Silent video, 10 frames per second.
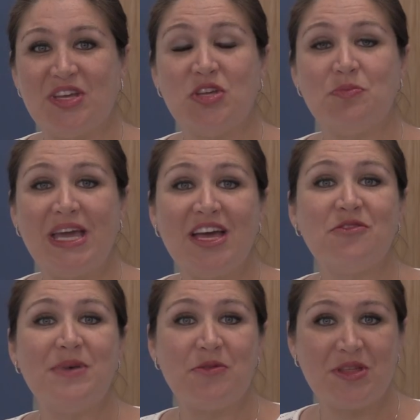You may
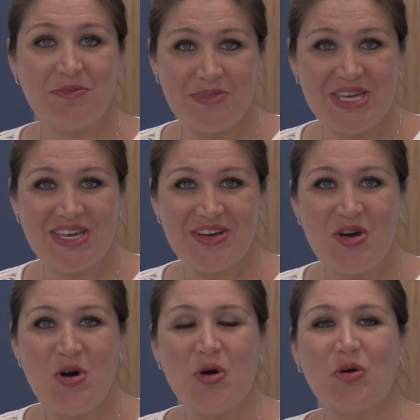have met with me
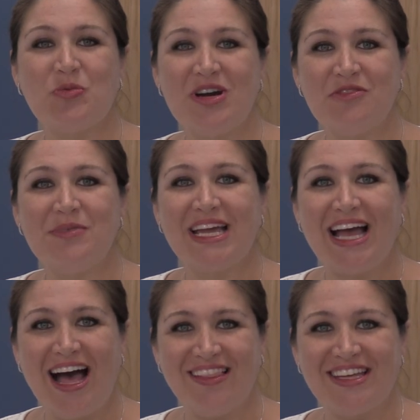or one of my
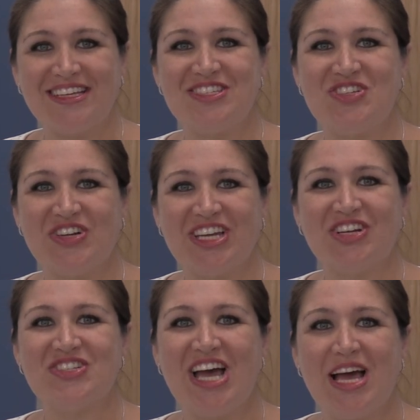colleagues during
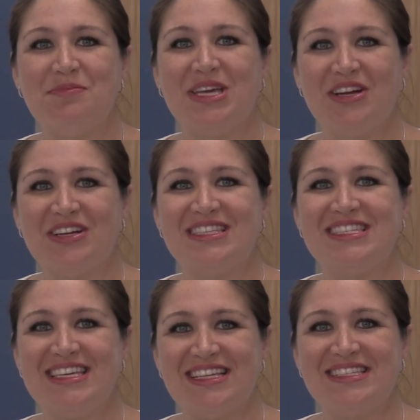your time here at
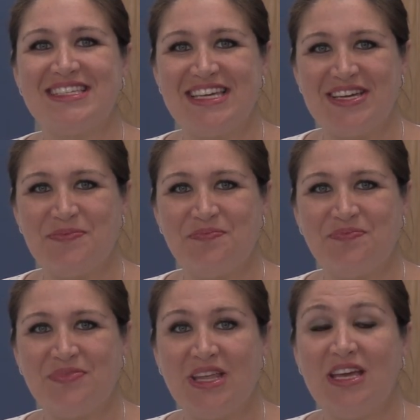CLC.
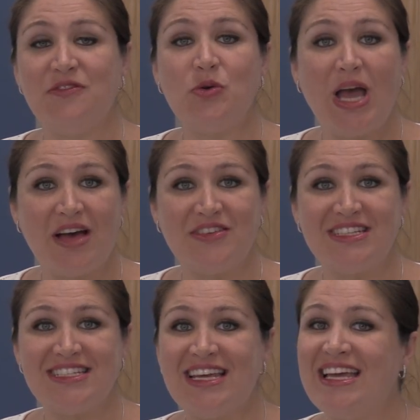If you
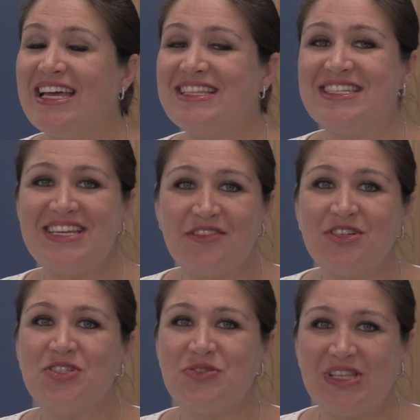haven't, it's
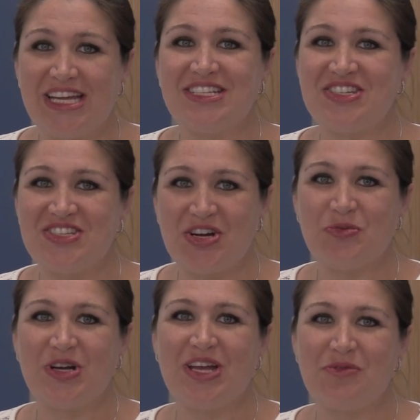never too late to start
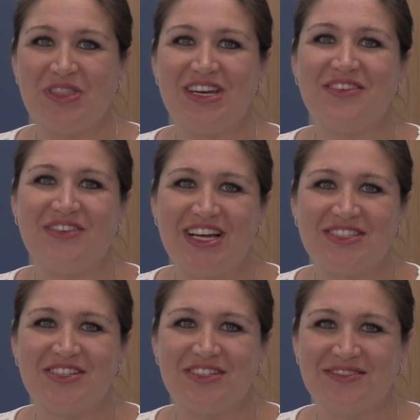working with an
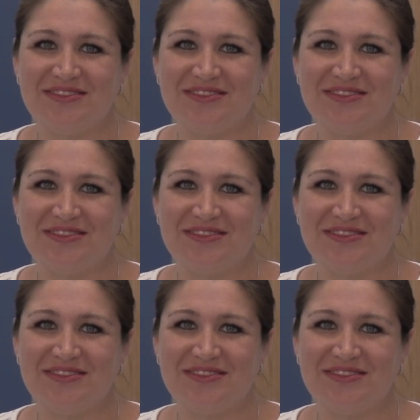advisor.